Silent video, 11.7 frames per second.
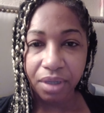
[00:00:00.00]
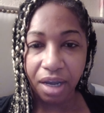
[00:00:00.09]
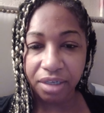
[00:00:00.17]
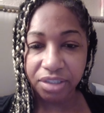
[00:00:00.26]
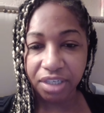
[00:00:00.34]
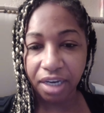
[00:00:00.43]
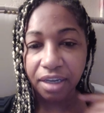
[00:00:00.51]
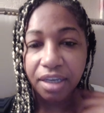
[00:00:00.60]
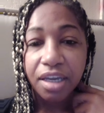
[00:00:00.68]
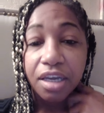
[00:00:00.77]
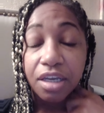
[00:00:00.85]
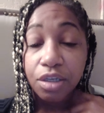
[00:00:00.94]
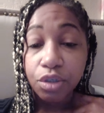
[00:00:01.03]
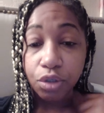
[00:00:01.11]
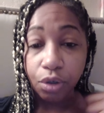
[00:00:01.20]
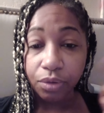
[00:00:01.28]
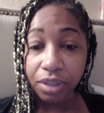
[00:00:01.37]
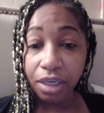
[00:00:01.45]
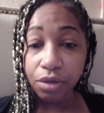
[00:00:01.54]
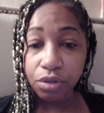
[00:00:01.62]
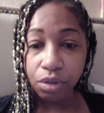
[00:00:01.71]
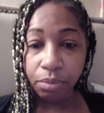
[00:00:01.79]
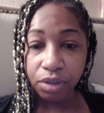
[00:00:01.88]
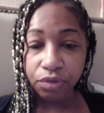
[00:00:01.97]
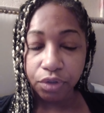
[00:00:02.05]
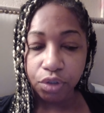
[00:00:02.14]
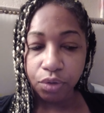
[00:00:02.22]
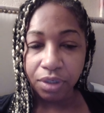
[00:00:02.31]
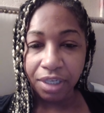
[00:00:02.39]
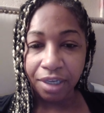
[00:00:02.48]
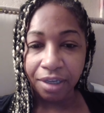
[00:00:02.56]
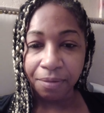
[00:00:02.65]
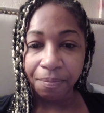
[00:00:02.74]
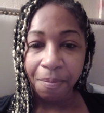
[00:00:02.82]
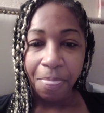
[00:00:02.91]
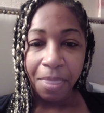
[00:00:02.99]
Ashe. So, thank you so much for tuning in.